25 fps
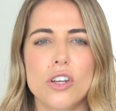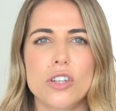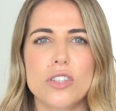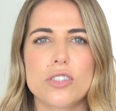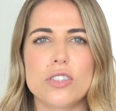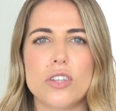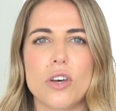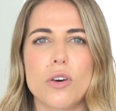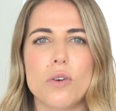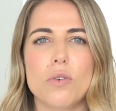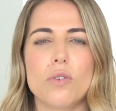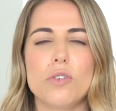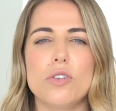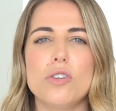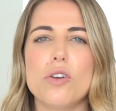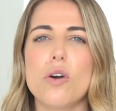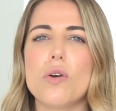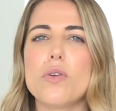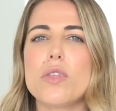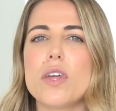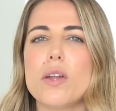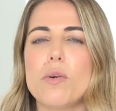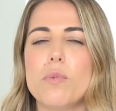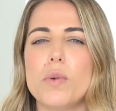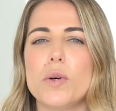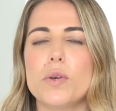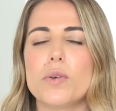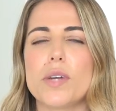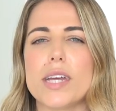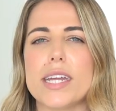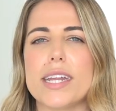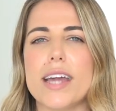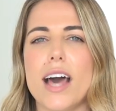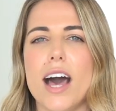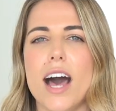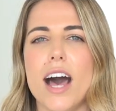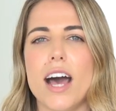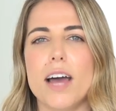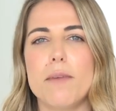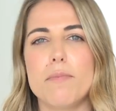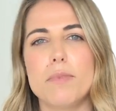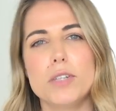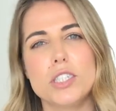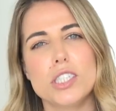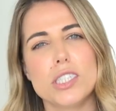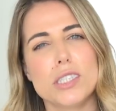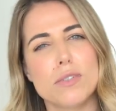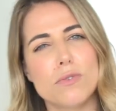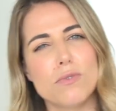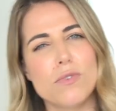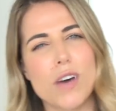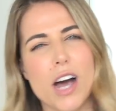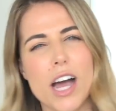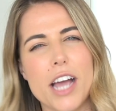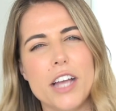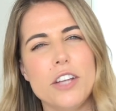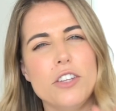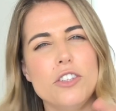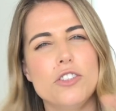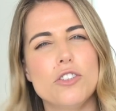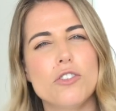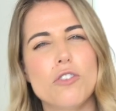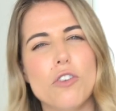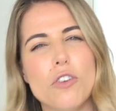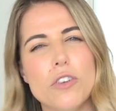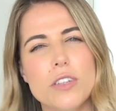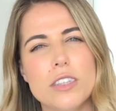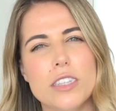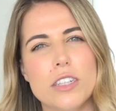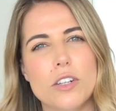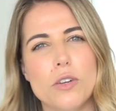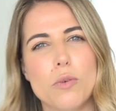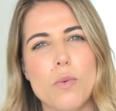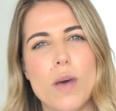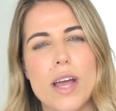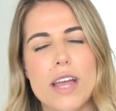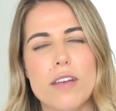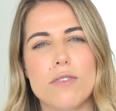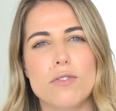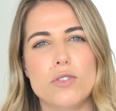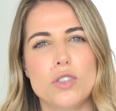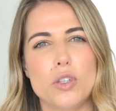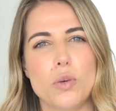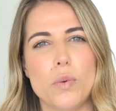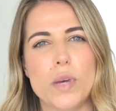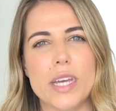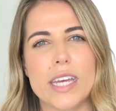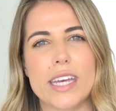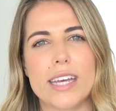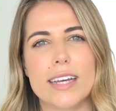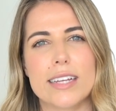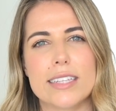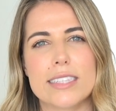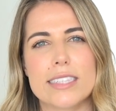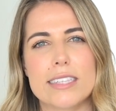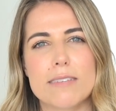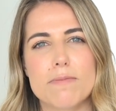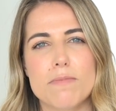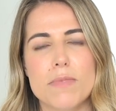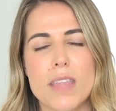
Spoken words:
So know that it will get hard, but just find your own little way of doing it.